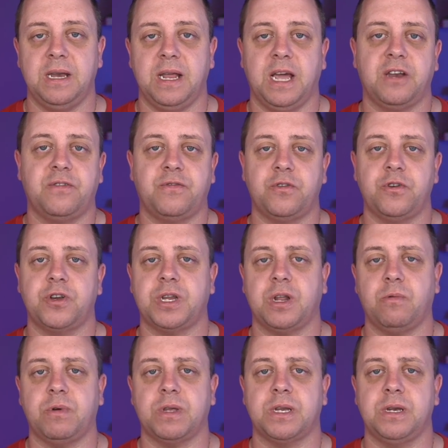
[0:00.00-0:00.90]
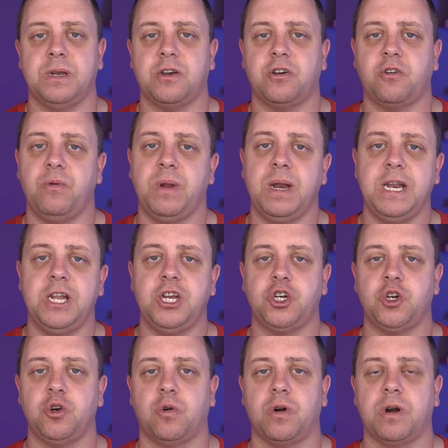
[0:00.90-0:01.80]
At first I was not really
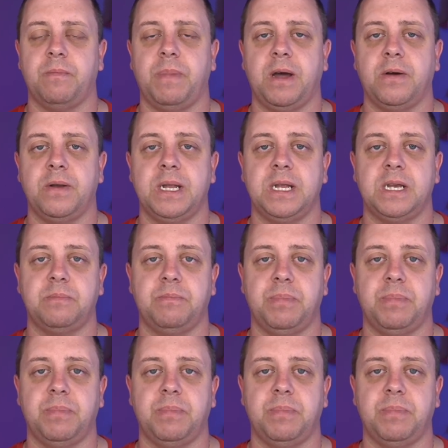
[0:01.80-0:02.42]
sure about it,